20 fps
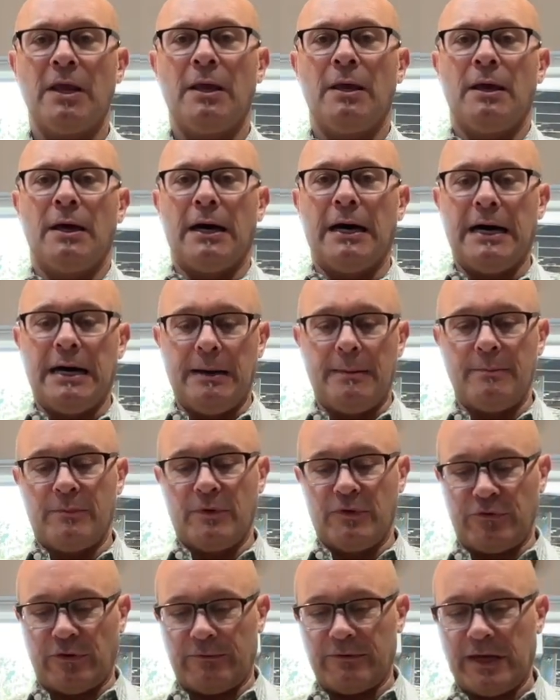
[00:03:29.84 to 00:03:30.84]

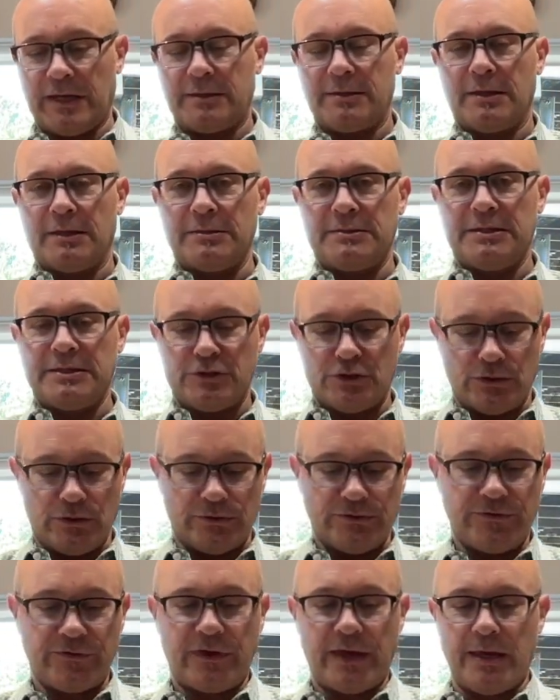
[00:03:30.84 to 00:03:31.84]
So I've got the digital
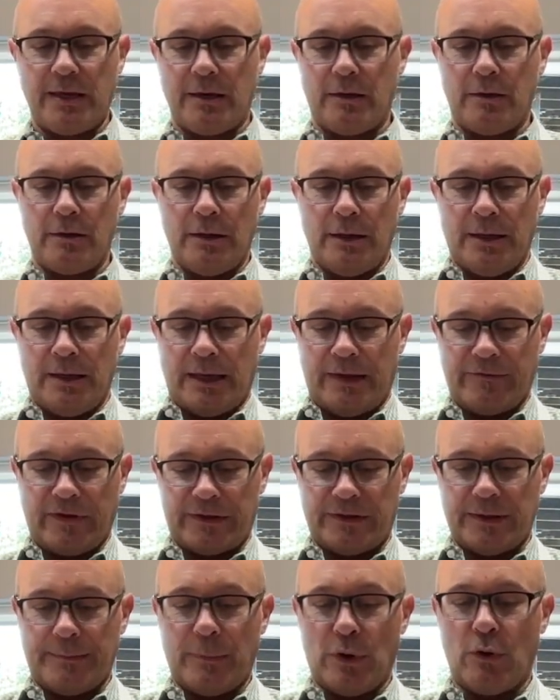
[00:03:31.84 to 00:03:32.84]
scale, I've got
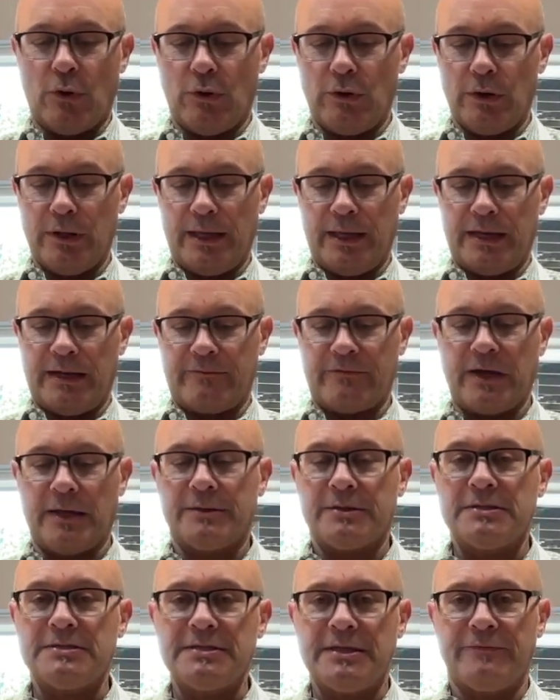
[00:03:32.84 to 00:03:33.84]
the bowl, and I've got
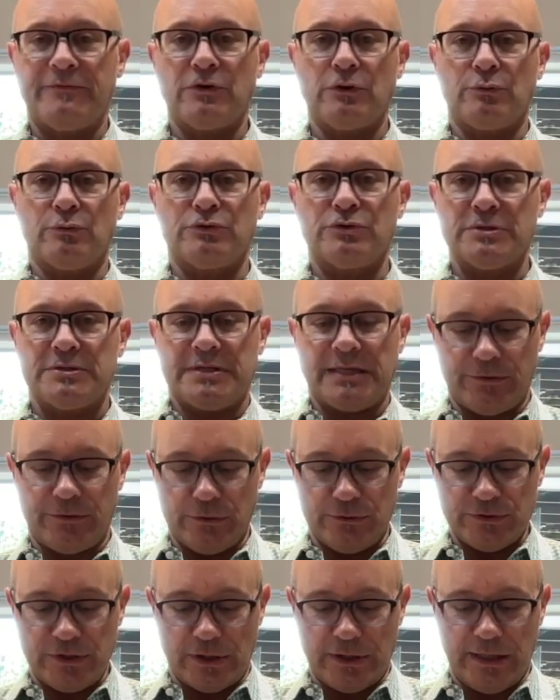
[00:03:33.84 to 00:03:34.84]
the sifter. We'll just set
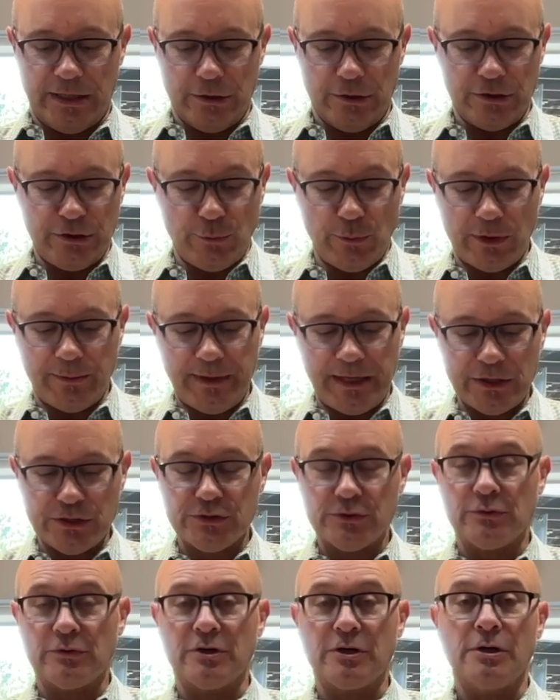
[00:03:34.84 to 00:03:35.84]
those on here. And you want to make
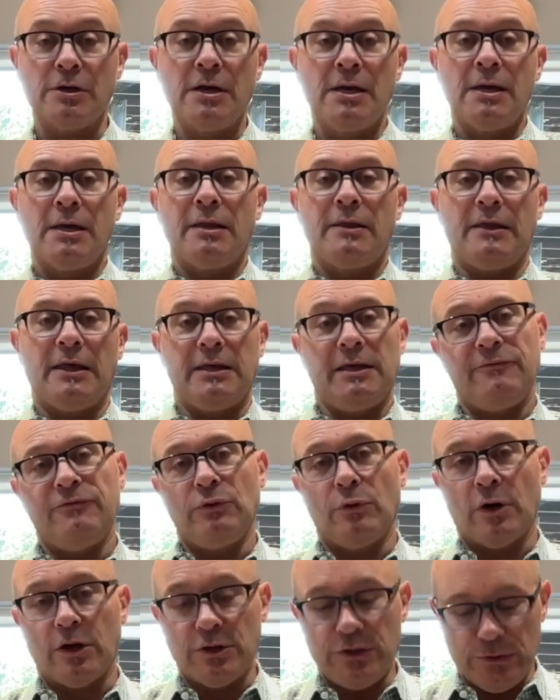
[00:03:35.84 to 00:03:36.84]
sure that if you
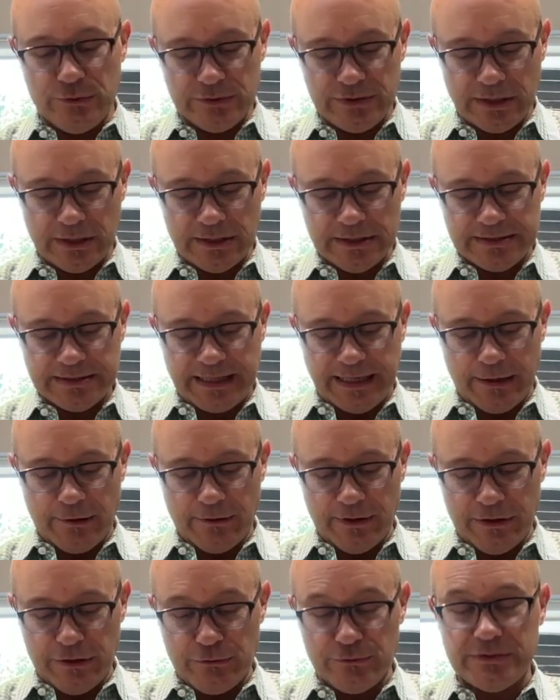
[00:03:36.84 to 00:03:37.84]
are using the scale,
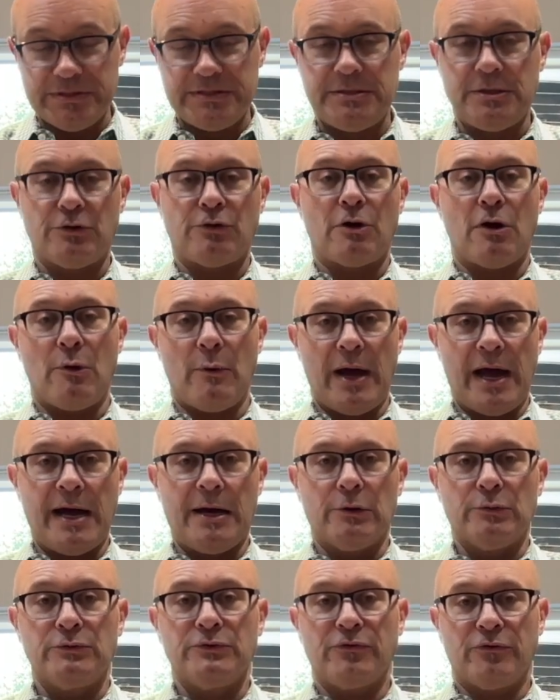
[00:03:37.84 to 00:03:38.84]
that you zero
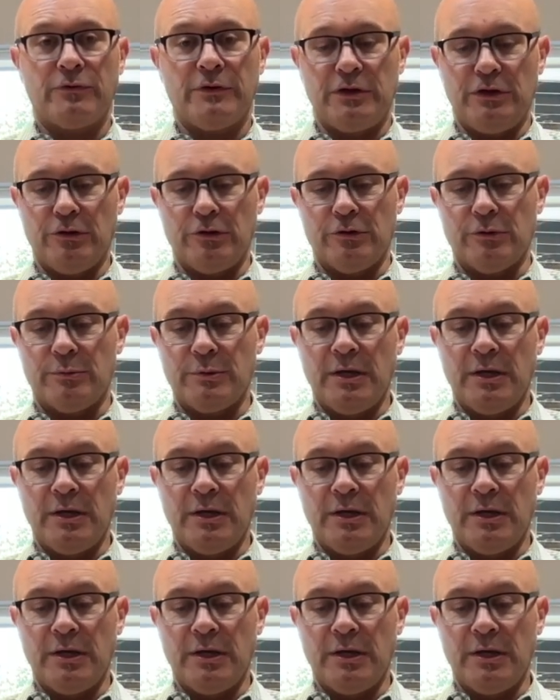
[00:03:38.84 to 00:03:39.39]
out so that you're